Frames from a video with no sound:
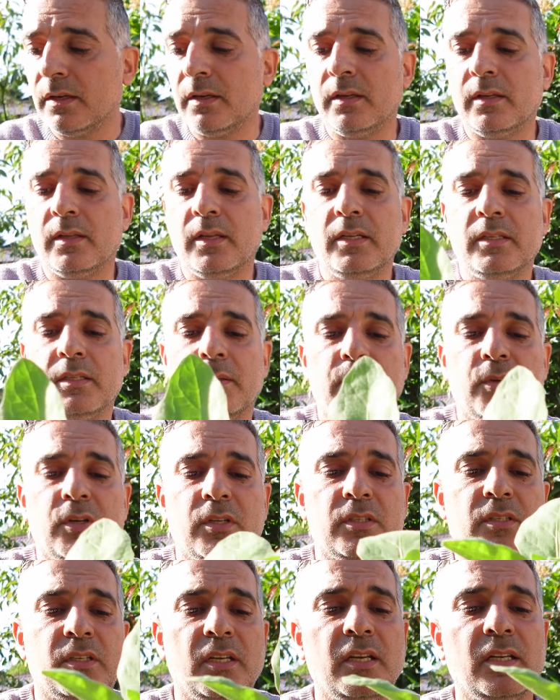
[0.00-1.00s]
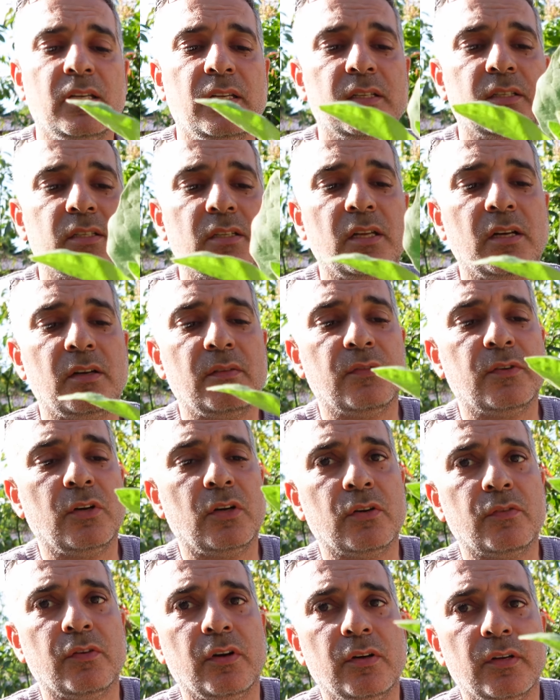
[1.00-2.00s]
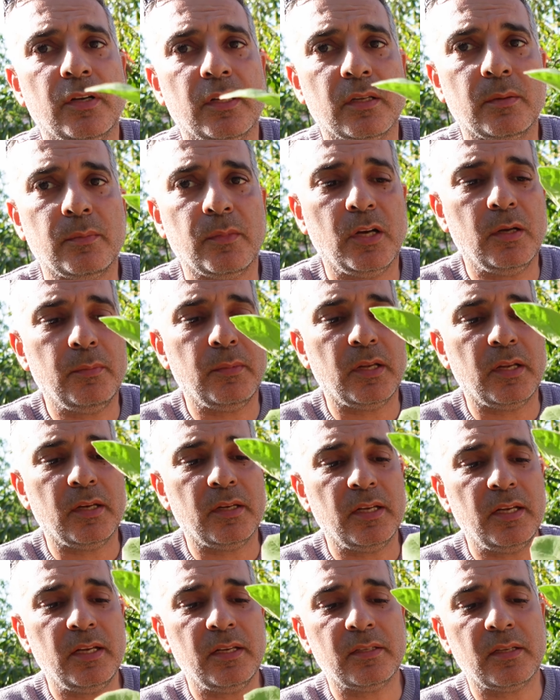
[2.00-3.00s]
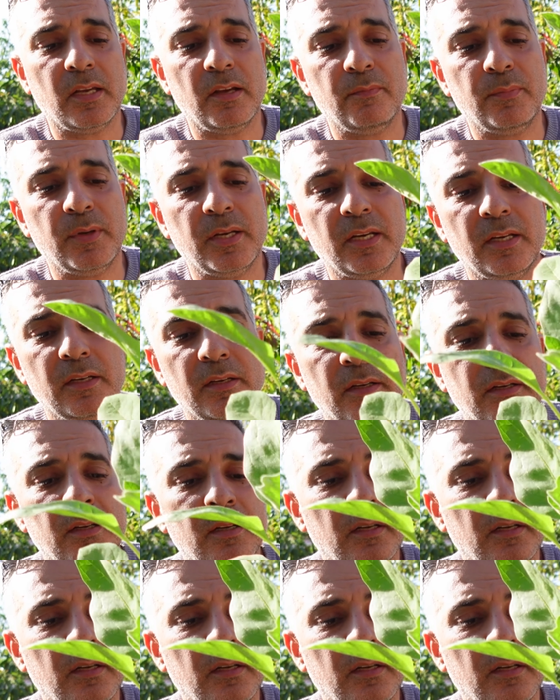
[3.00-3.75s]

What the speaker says: These are my seedlings that I've got growing at the moment, and these have been